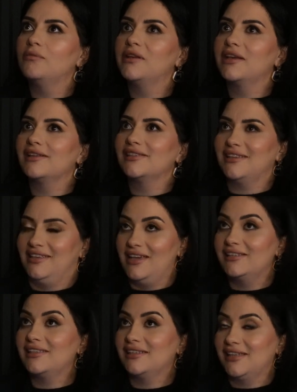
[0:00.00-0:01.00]
because
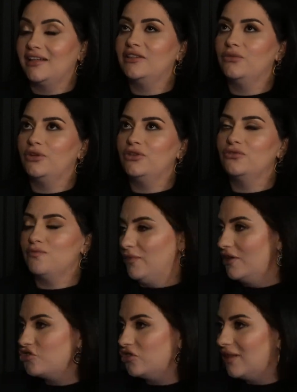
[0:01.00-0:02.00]
yes, exactly what you
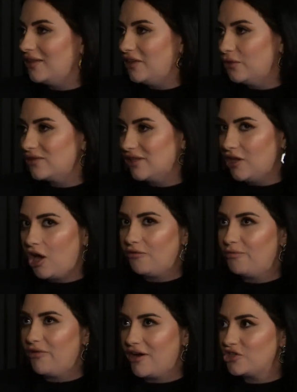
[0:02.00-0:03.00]
mentioned, that there was a lot
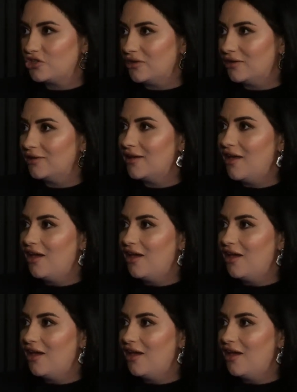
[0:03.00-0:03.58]
of pressure